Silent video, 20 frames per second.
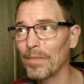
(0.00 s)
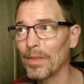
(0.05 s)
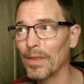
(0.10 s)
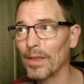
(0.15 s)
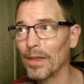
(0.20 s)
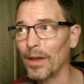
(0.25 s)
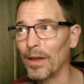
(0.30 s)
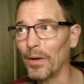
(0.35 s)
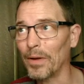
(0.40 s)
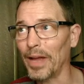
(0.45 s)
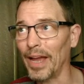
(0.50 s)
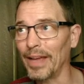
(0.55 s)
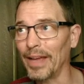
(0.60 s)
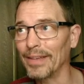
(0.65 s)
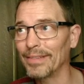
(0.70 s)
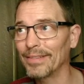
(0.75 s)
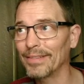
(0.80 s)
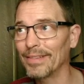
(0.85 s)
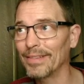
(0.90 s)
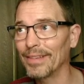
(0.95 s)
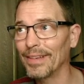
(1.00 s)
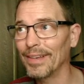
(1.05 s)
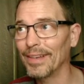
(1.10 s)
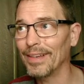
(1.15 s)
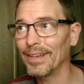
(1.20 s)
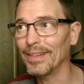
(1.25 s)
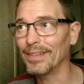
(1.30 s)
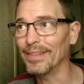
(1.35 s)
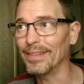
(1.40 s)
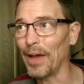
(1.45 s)
Okay.
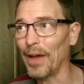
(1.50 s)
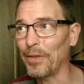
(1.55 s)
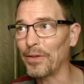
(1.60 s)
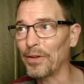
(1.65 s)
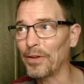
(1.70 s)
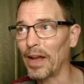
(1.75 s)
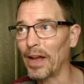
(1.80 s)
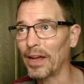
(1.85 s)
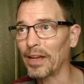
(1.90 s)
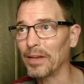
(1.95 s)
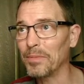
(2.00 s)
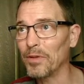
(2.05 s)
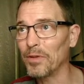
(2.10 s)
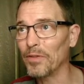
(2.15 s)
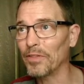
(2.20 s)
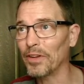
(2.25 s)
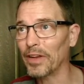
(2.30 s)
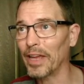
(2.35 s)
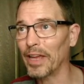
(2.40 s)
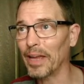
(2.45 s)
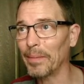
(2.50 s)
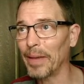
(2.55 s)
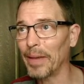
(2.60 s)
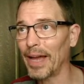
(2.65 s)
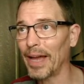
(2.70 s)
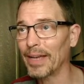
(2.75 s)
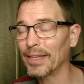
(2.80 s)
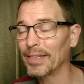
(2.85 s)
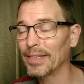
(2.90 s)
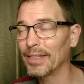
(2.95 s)
Now they're not going to move their king back?